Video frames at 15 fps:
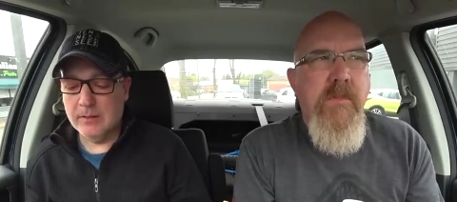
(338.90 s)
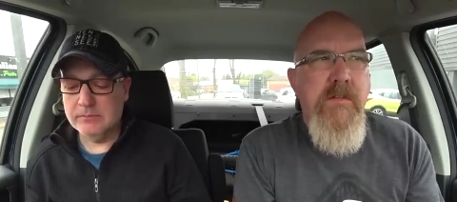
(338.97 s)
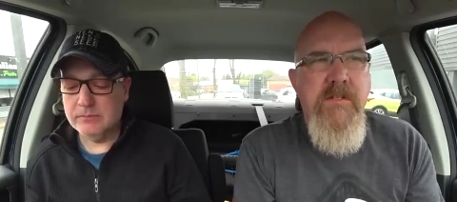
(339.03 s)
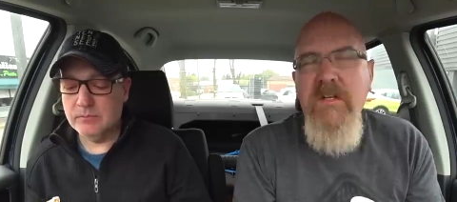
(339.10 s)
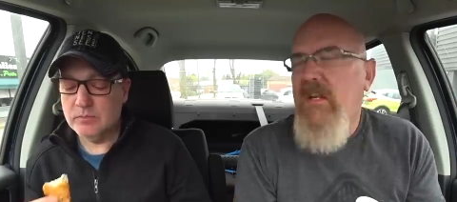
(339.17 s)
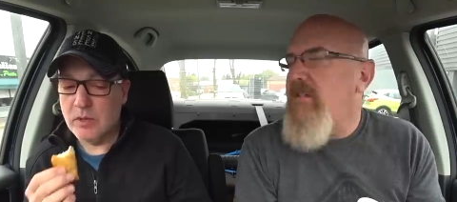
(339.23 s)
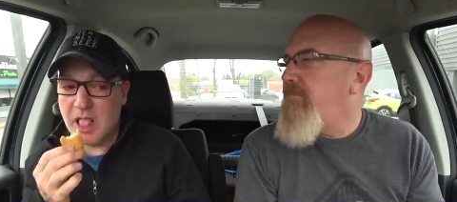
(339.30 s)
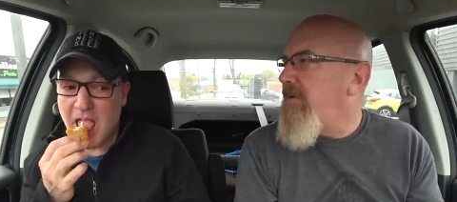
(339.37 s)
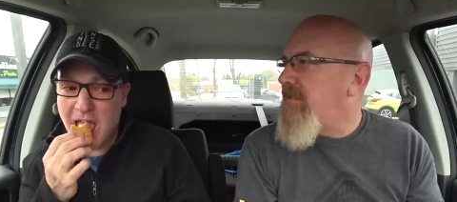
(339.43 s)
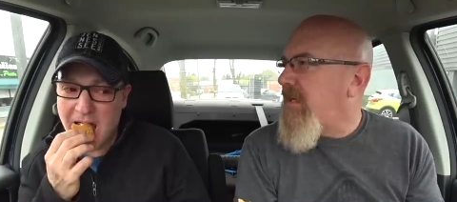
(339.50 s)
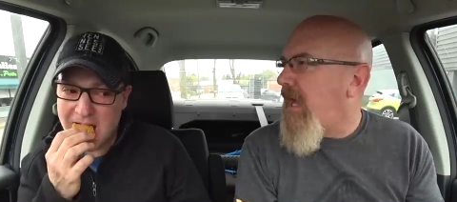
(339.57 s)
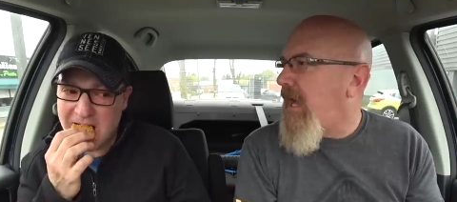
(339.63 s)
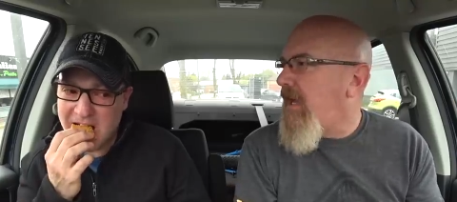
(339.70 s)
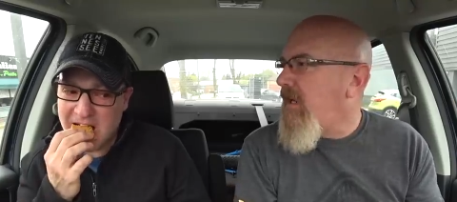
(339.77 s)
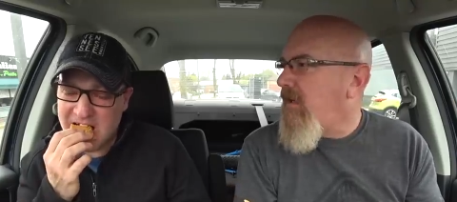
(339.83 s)
Speaker 1: It's a nice piece of
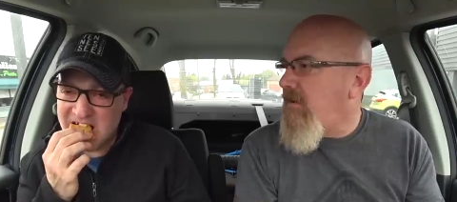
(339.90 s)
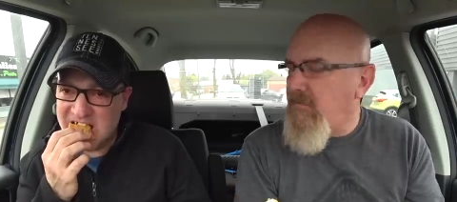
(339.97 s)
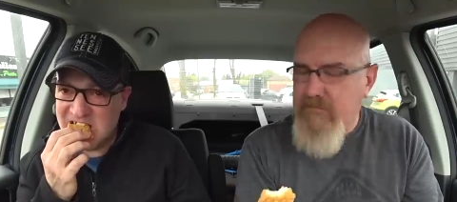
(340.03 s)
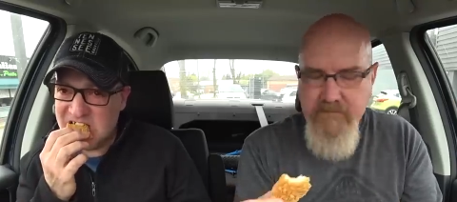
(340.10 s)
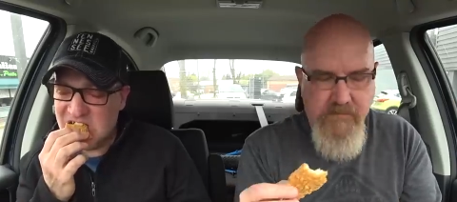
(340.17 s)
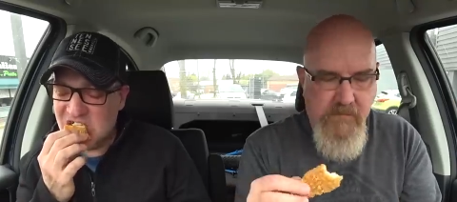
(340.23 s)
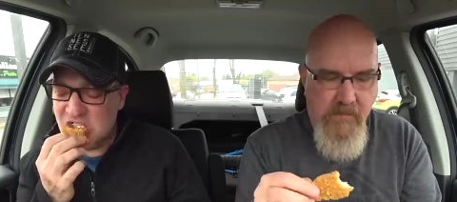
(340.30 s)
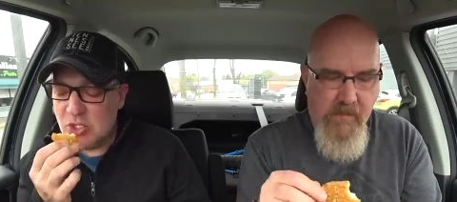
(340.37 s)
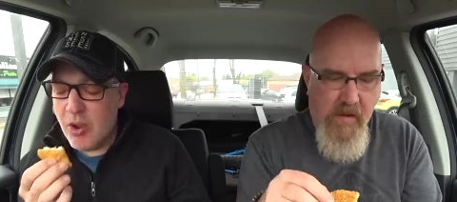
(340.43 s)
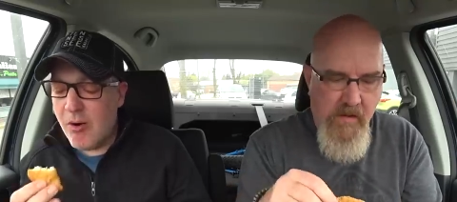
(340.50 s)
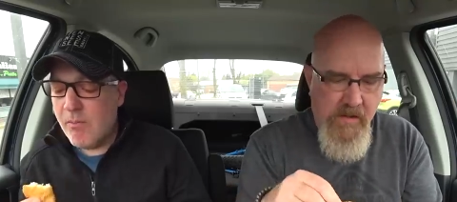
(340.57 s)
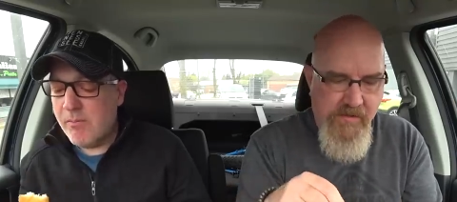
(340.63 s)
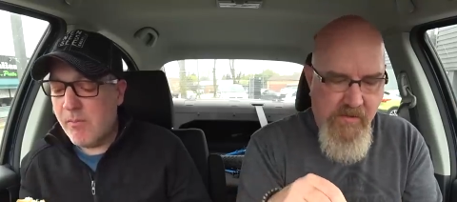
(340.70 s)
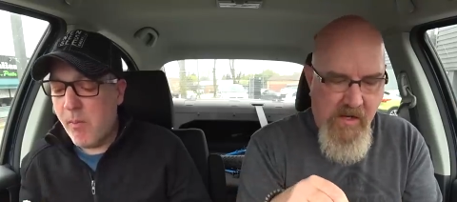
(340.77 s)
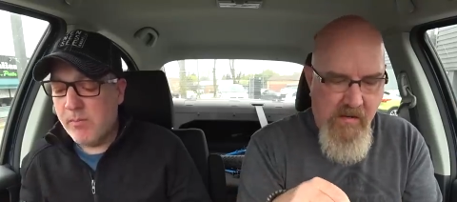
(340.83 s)
haddock. I'm gonna
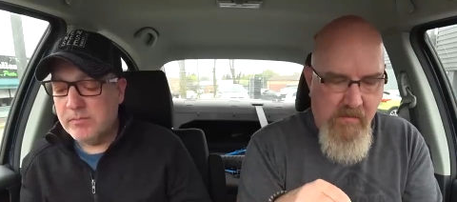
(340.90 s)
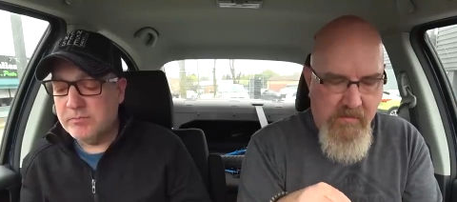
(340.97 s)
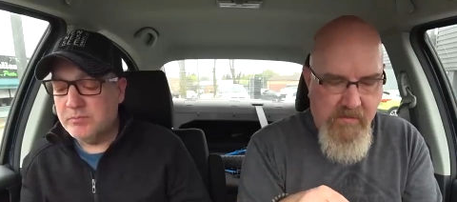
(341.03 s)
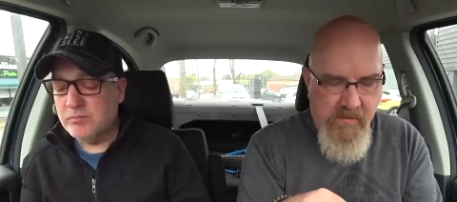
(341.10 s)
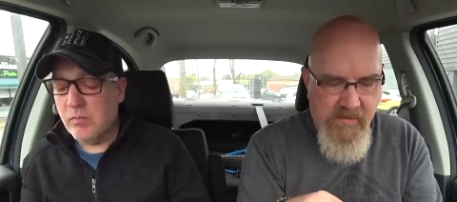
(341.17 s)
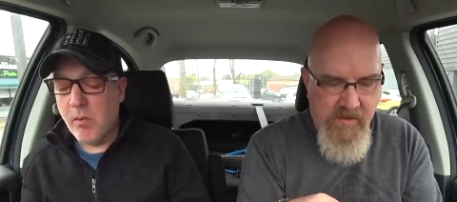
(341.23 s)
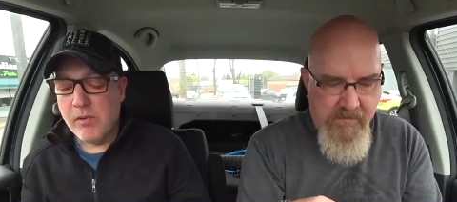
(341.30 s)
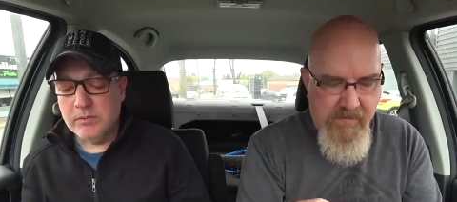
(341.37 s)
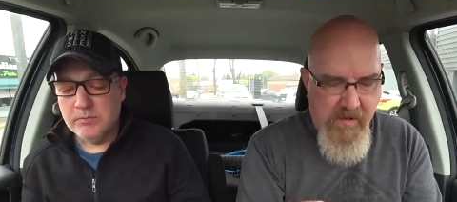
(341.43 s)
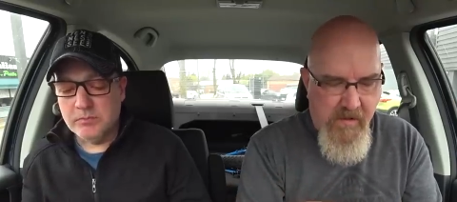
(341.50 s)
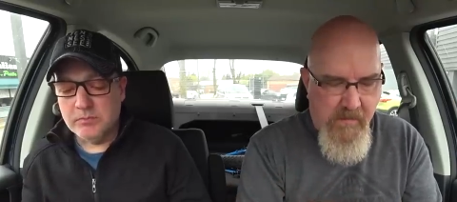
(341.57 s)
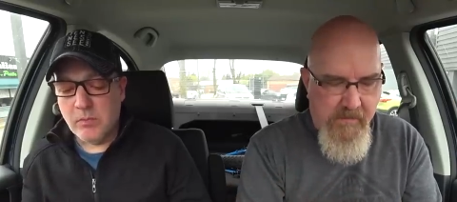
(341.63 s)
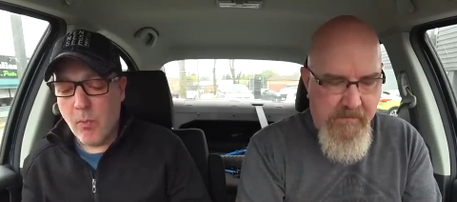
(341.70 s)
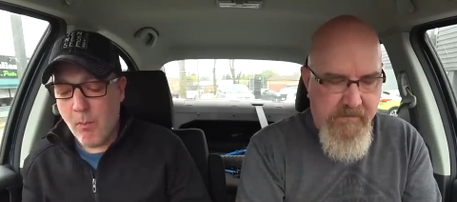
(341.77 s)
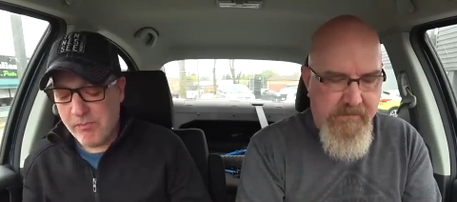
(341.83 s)
try it with the dip
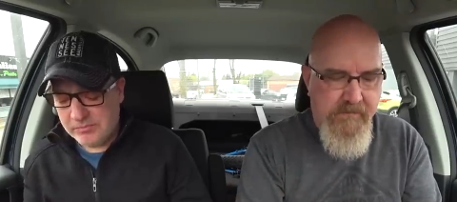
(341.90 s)
now.